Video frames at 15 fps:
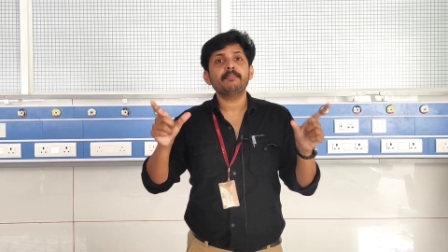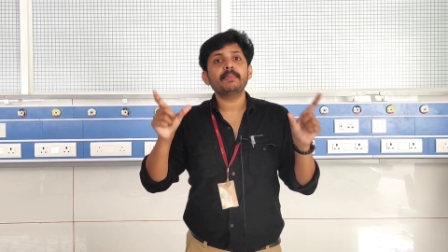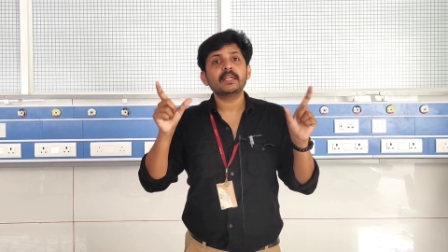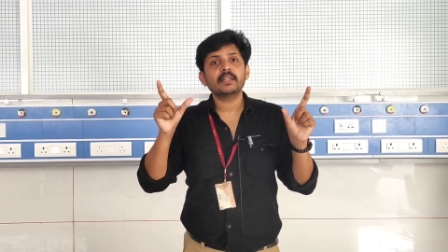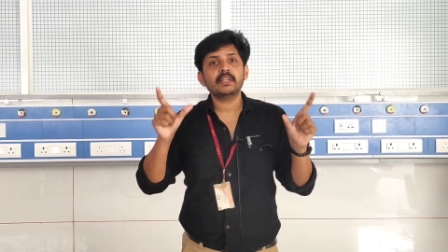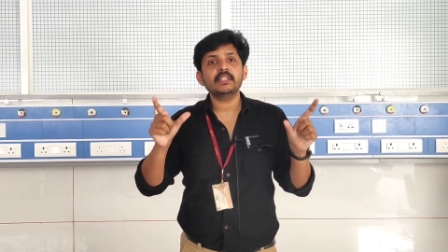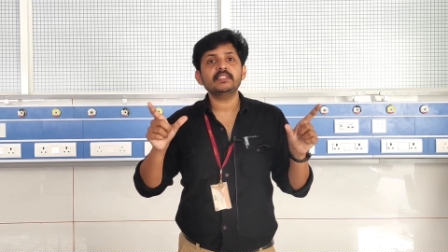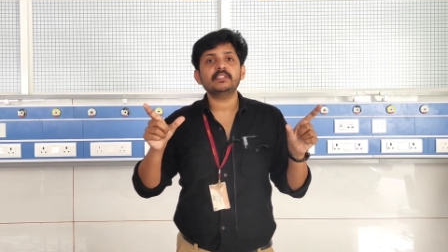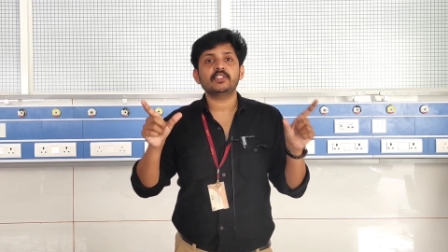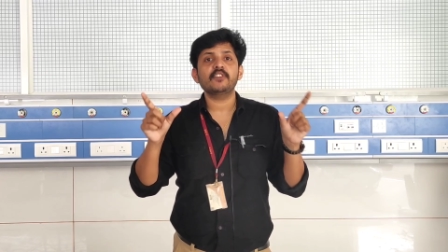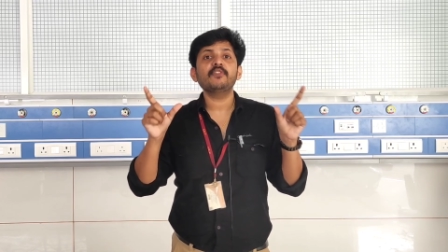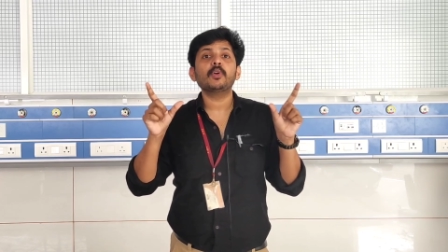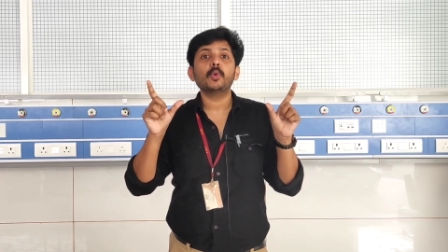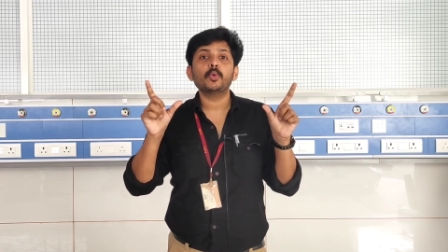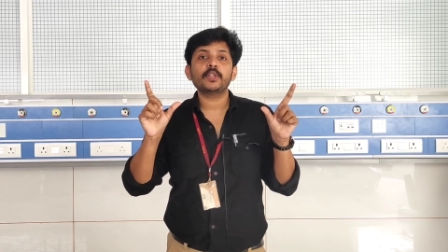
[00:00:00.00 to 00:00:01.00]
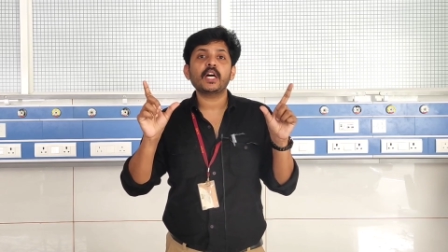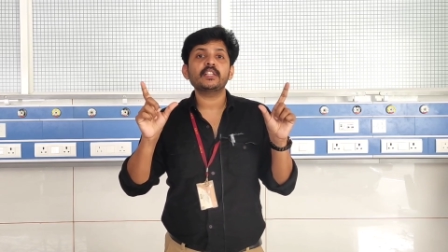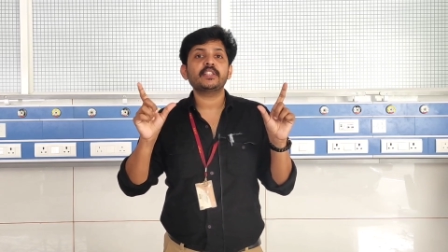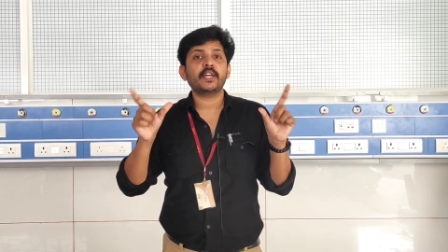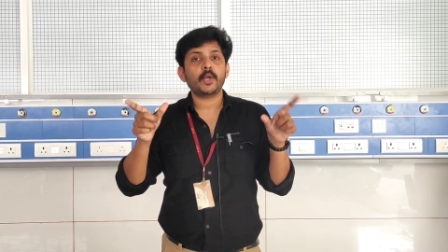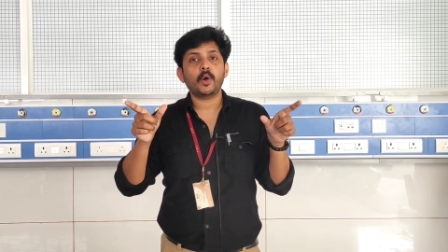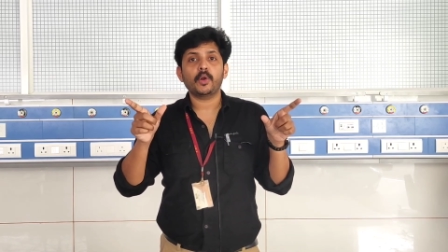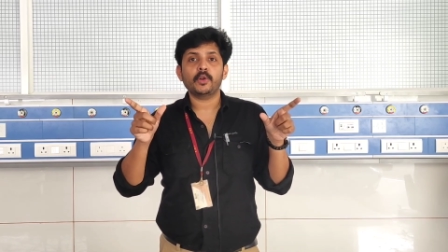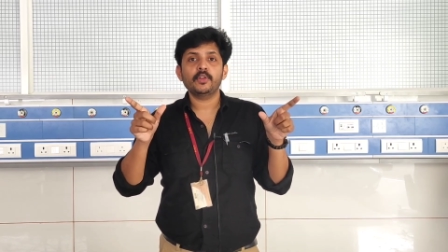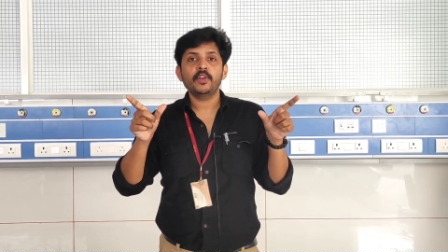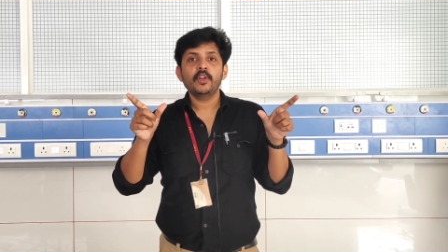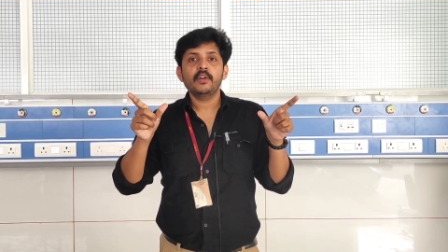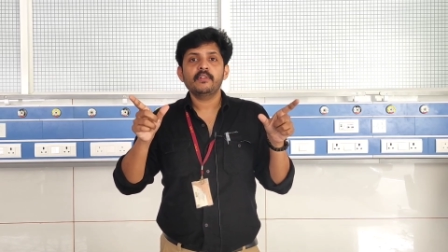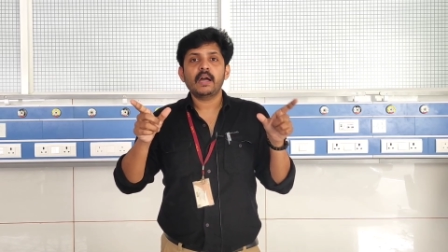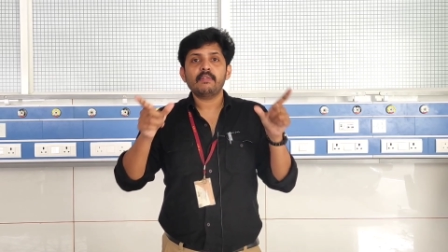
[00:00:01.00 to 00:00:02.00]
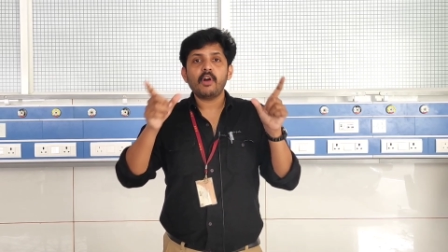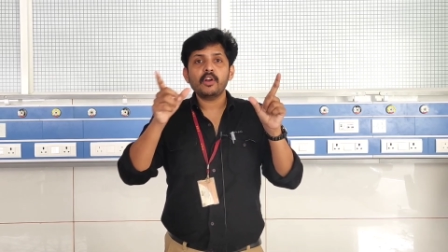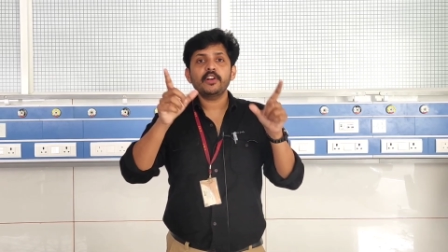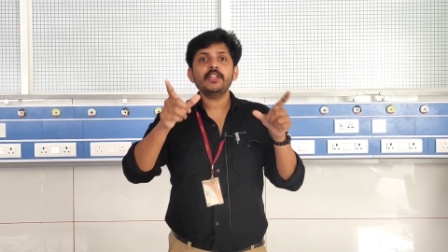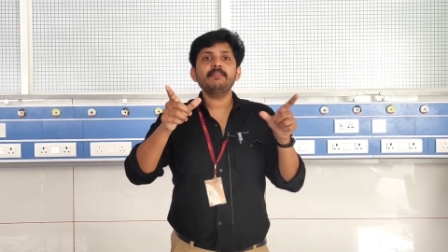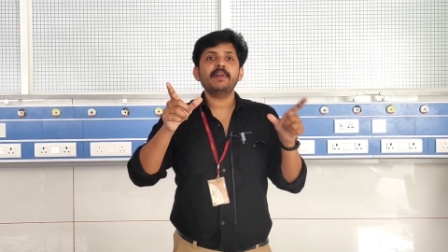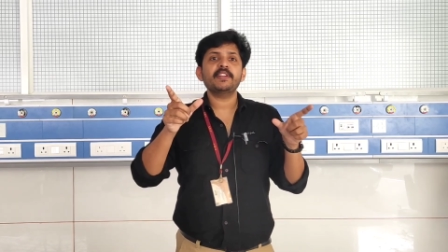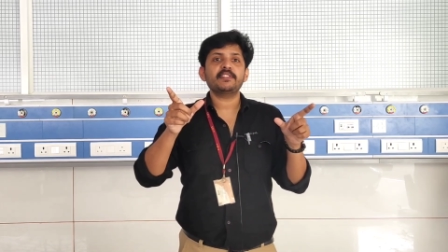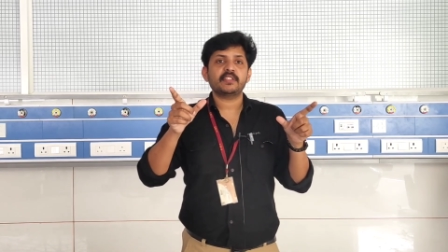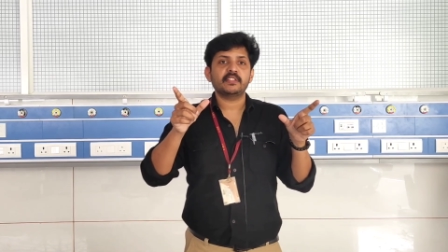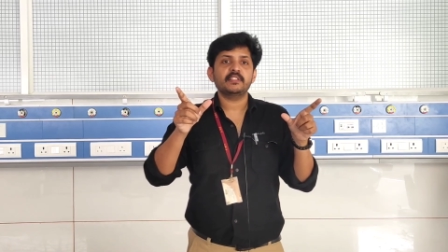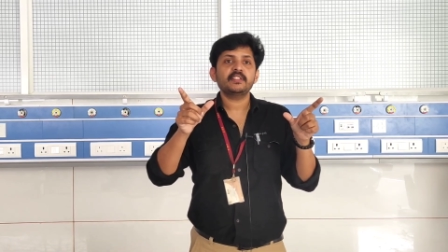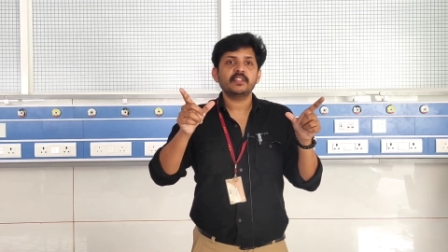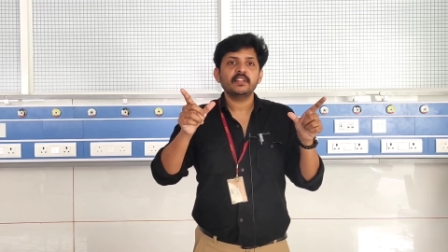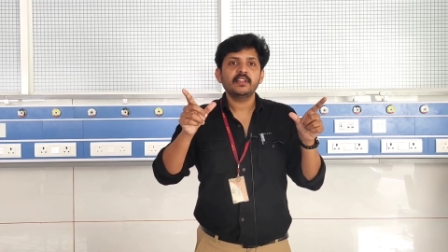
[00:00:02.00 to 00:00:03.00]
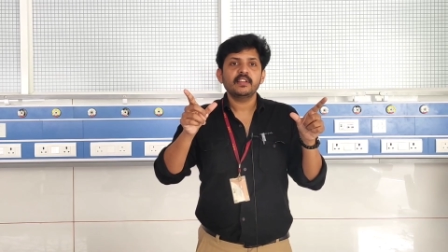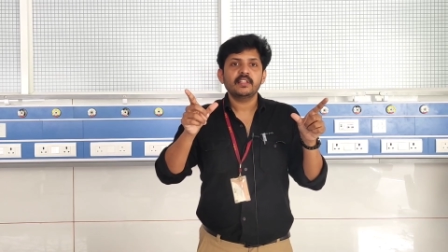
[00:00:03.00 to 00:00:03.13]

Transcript: a precursor of glutathione. I have already mentioned